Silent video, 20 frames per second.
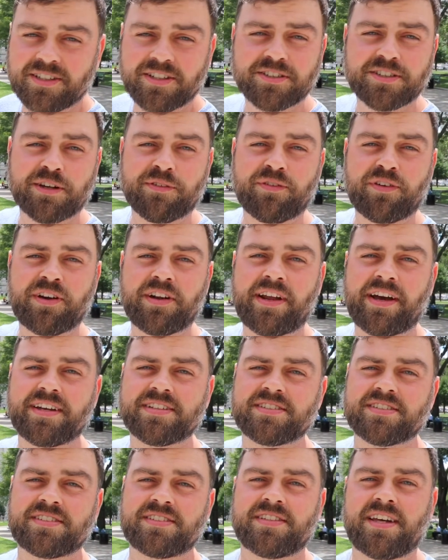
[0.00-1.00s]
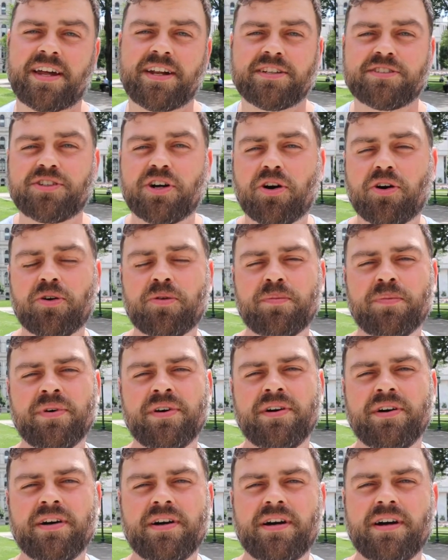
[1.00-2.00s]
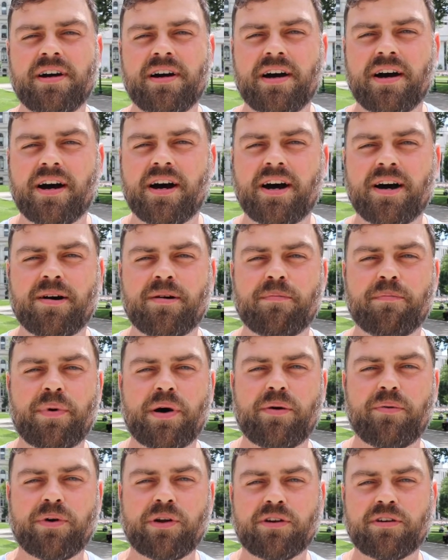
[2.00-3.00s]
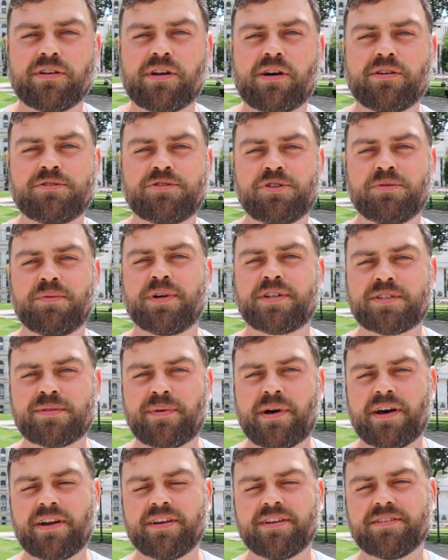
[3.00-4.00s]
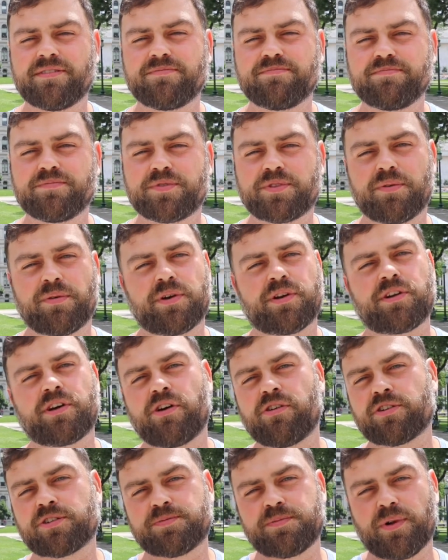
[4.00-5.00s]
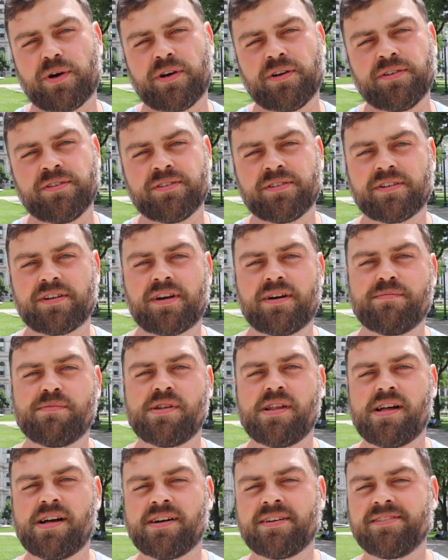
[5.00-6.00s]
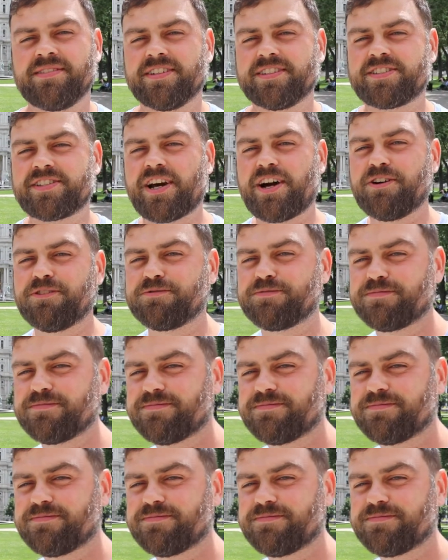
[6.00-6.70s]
little different as it's not a dome, but we don't know too much about it, so we're gonna go explore. Come along, let's go.